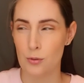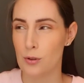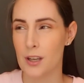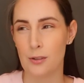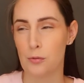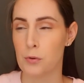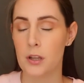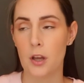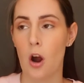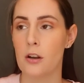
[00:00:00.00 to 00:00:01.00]
you it's
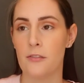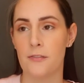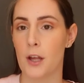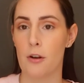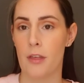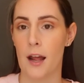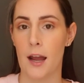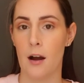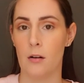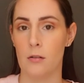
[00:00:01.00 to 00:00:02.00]
really hard to figure that
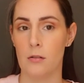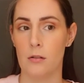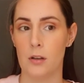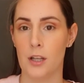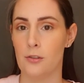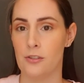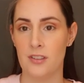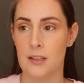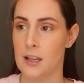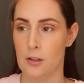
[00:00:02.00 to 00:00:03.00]
out in your
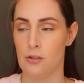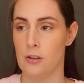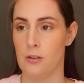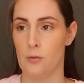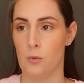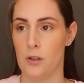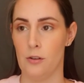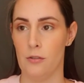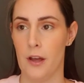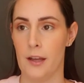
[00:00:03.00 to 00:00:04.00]
teenage years when
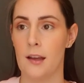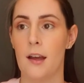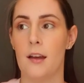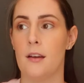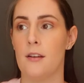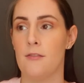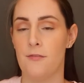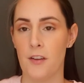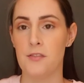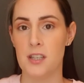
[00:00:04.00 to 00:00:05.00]
you're like
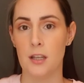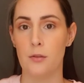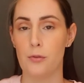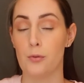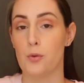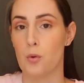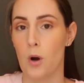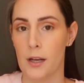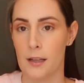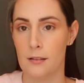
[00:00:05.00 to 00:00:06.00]
15 through
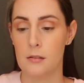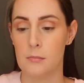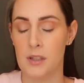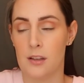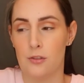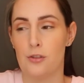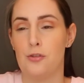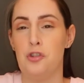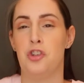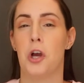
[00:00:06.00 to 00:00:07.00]
20 because you're
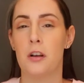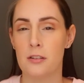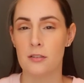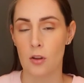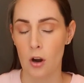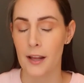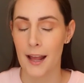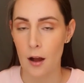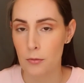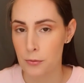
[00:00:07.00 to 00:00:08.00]
just
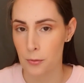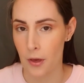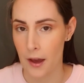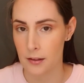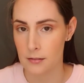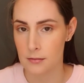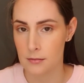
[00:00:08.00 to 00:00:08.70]
starting out through that